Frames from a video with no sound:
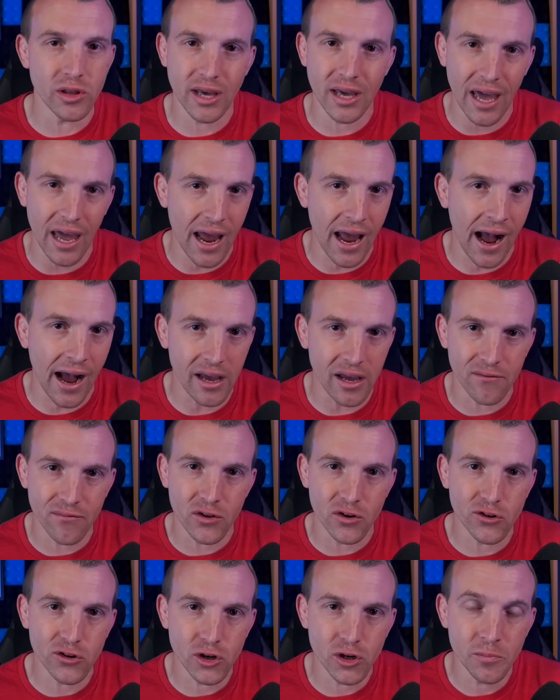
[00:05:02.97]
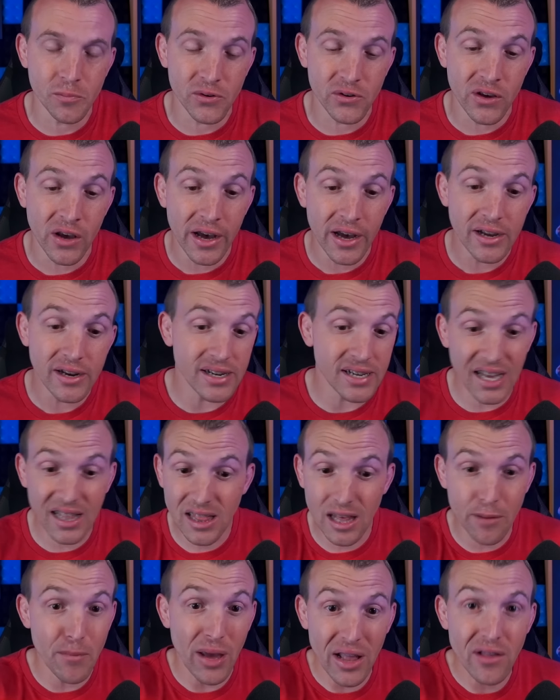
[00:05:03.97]
the AI of the troops to get
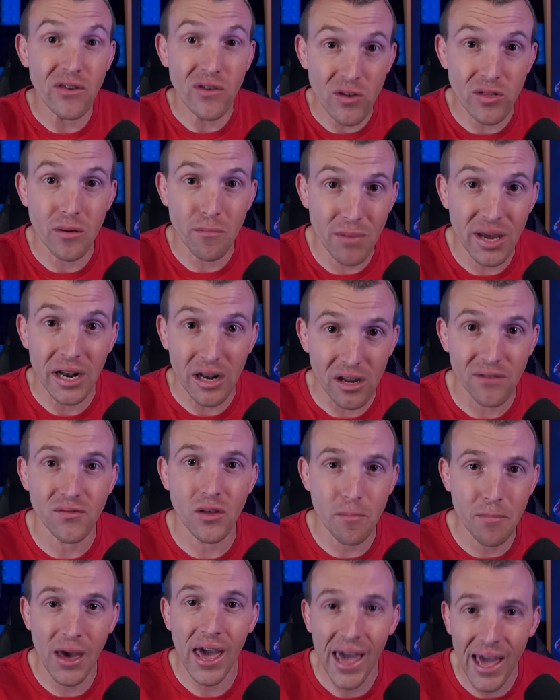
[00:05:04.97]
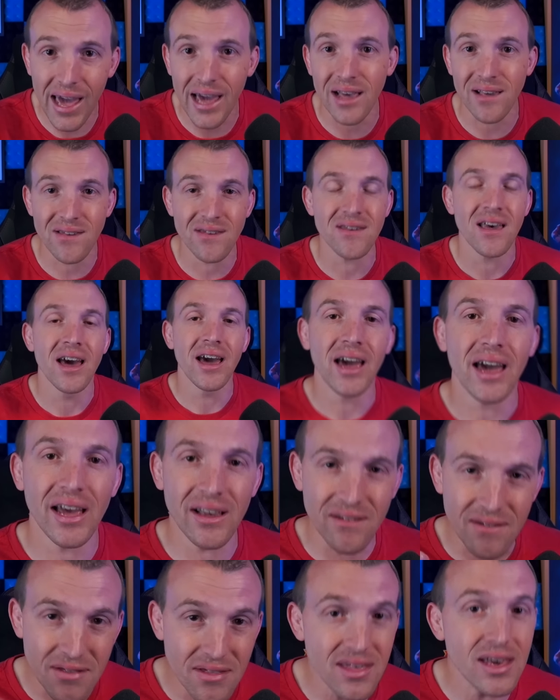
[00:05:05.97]
them into the middle of the pace
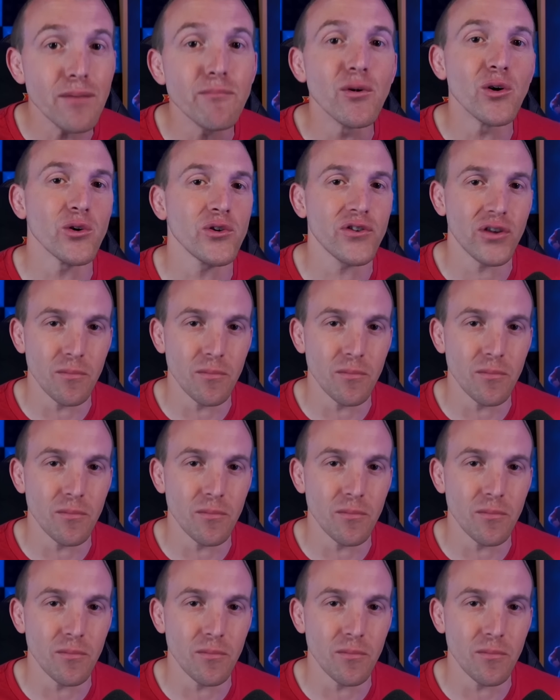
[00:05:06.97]
is the most